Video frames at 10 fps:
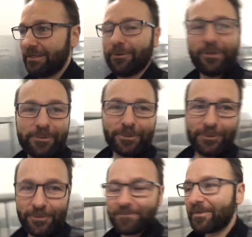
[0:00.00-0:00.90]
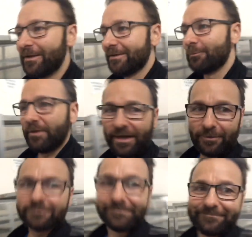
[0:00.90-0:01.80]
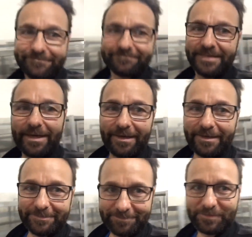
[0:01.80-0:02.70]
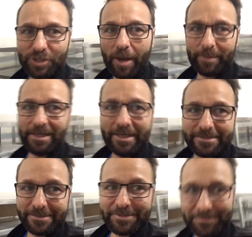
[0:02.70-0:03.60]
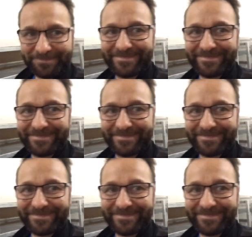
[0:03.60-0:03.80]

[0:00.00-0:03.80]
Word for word: in no limit hold'em without uh, chopping aces.